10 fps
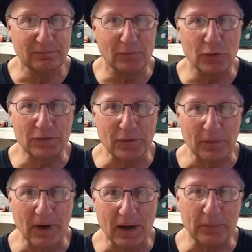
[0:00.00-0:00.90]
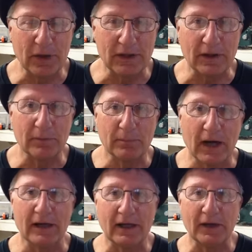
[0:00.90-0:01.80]
Most of it my opinion.
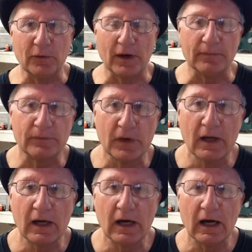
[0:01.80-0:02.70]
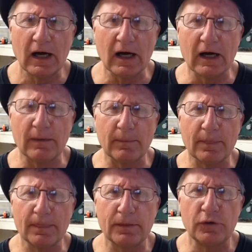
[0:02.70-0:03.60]
But anyway,
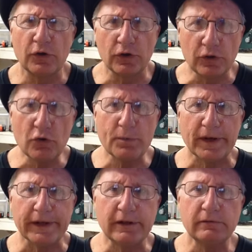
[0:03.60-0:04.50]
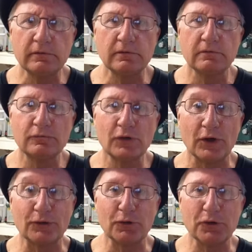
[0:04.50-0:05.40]
to the newbie,
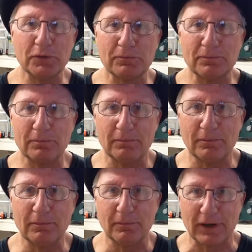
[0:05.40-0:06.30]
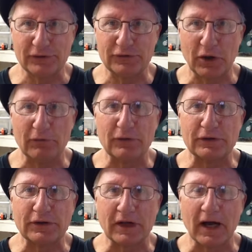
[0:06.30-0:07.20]
including myself
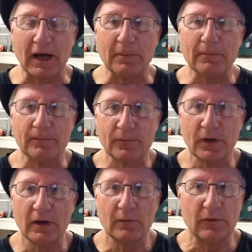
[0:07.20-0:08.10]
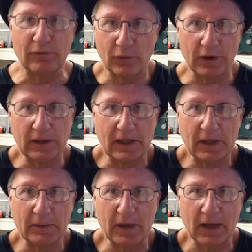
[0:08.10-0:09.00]
at the time, before I did
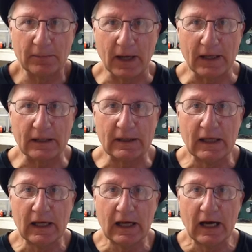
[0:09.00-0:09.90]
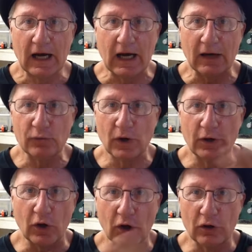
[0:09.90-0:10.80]
any backpacking, I
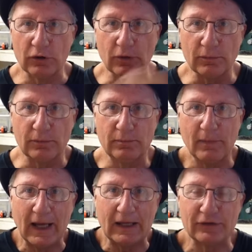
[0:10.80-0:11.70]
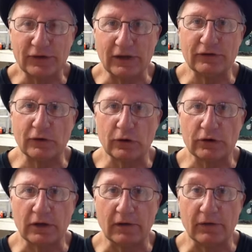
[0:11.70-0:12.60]
read all the magazines and
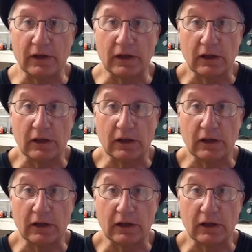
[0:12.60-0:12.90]
looked at everything.